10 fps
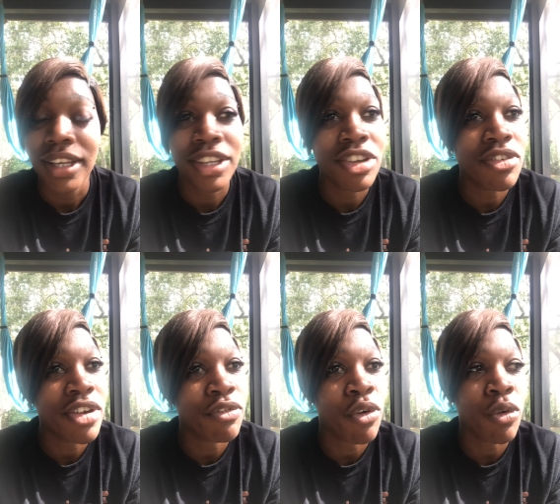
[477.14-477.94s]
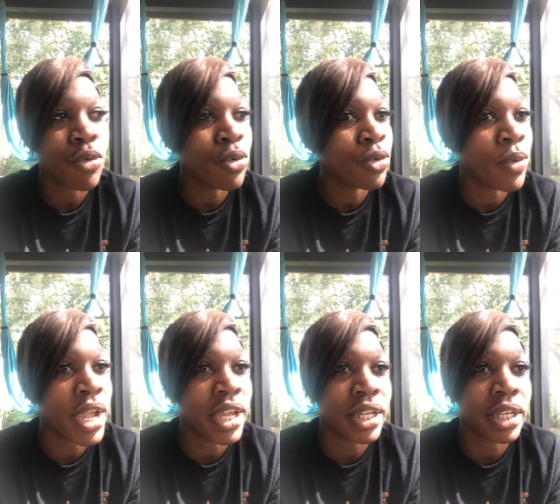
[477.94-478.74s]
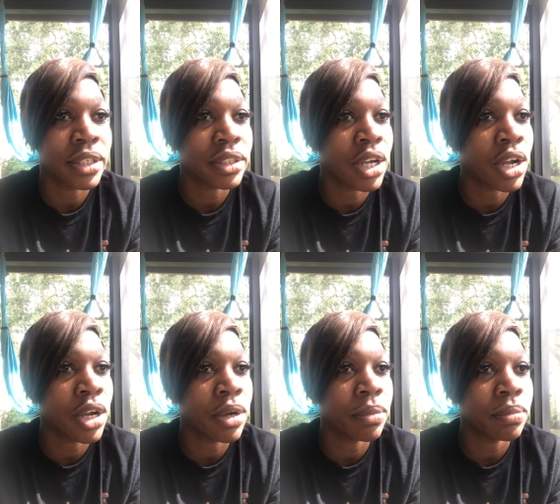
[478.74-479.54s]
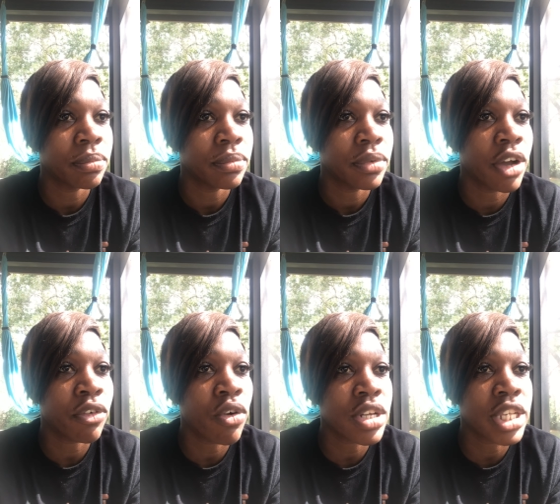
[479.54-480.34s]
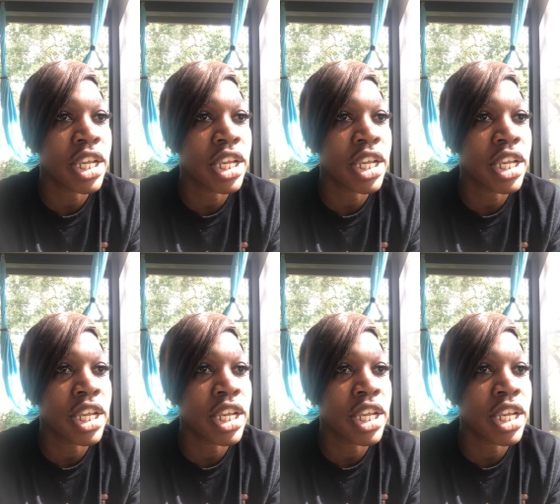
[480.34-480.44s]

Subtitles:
you went for a rude awakening. Of course, they